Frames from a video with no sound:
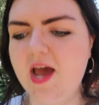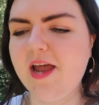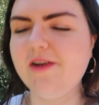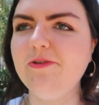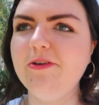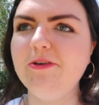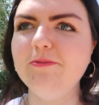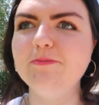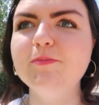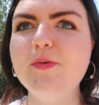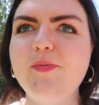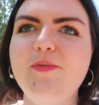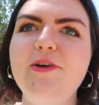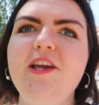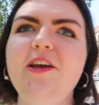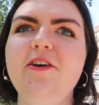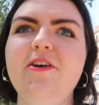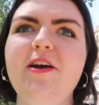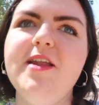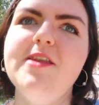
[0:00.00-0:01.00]
I don't know, but we're
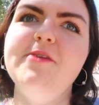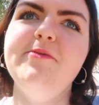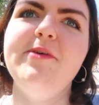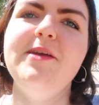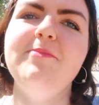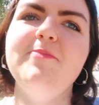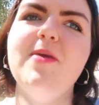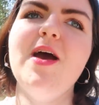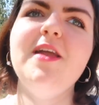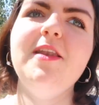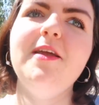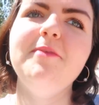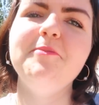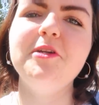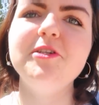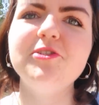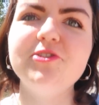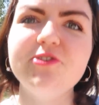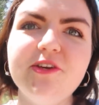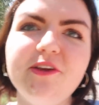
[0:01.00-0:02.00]
here anyway, and I'm
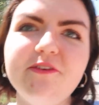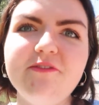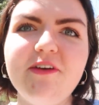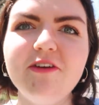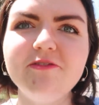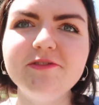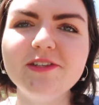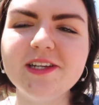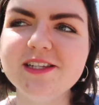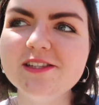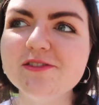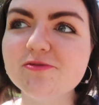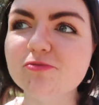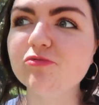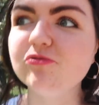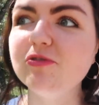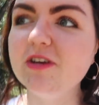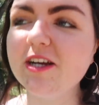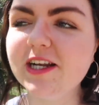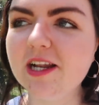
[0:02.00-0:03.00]
going to show you around. It's
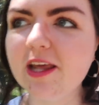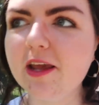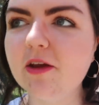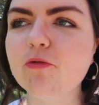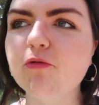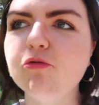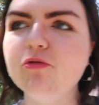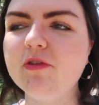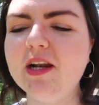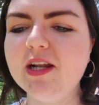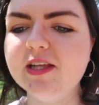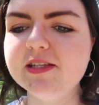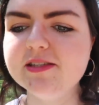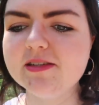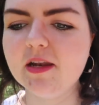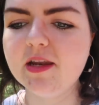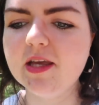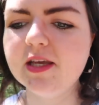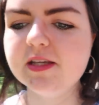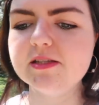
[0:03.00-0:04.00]
really, really
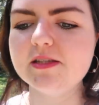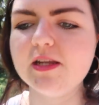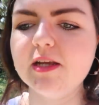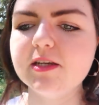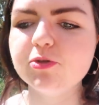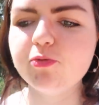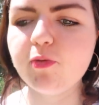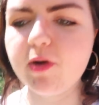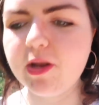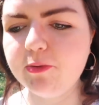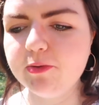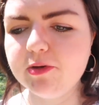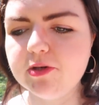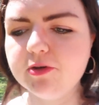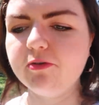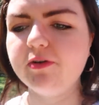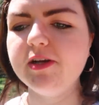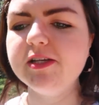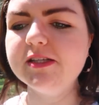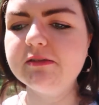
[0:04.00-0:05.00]
sunny. It's like 21
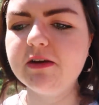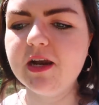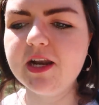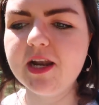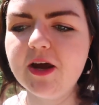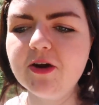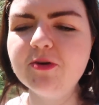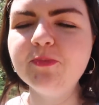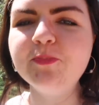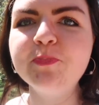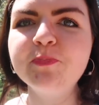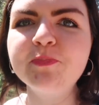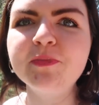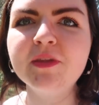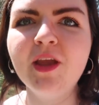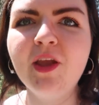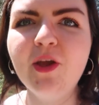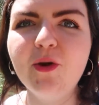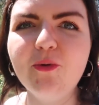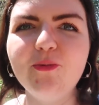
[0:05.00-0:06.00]
degrees right now,
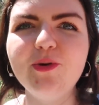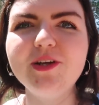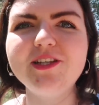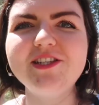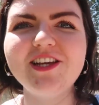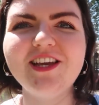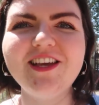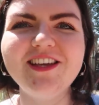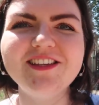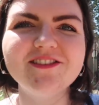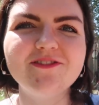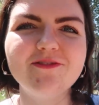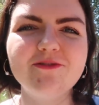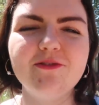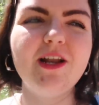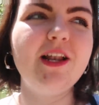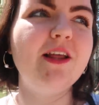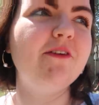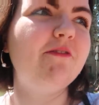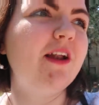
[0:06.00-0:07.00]
which is
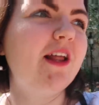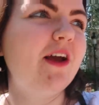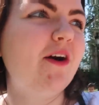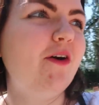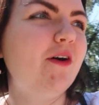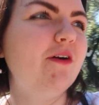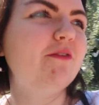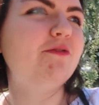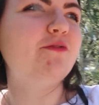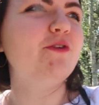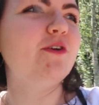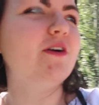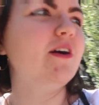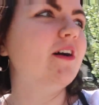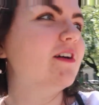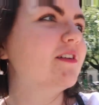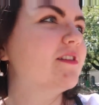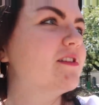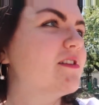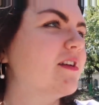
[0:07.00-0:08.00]
really, really hot for
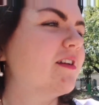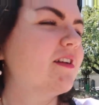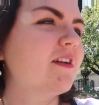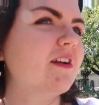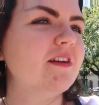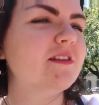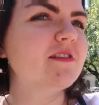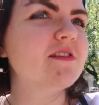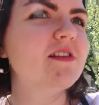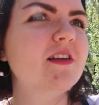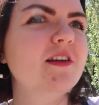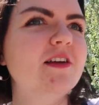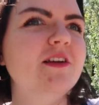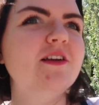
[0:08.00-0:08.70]
us because